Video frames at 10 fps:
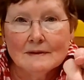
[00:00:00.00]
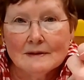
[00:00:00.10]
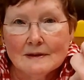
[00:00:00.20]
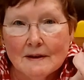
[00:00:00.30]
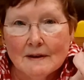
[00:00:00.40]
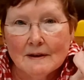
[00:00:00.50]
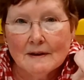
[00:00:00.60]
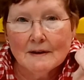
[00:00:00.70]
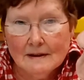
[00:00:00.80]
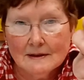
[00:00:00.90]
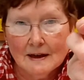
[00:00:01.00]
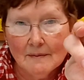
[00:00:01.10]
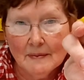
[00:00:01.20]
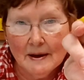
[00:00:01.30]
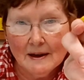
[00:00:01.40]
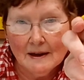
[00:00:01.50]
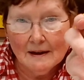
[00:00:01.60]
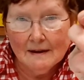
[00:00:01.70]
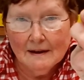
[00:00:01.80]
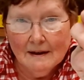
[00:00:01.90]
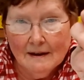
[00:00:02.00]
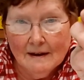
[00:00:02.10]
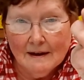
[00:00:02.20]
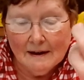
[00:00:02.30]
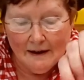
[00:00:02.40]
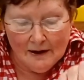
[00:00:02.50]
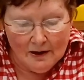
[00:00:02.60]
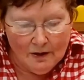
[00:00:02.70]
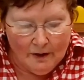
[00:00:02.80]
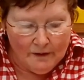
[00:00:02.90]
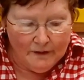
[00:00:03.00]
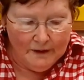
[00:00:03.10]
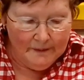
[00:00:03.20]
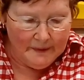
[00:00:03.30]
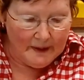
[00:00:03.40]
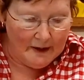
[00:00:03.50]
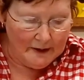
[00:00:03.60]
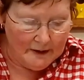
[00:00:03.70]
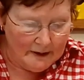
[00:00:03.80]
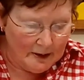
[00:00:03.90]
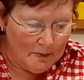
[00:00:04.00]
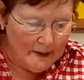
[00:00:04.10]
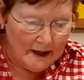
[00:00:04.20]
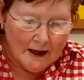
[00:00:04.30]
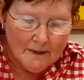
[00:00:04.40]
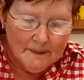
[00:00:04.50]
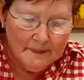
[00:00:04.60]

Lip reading: so that it ends up making a hoof on your little piggy.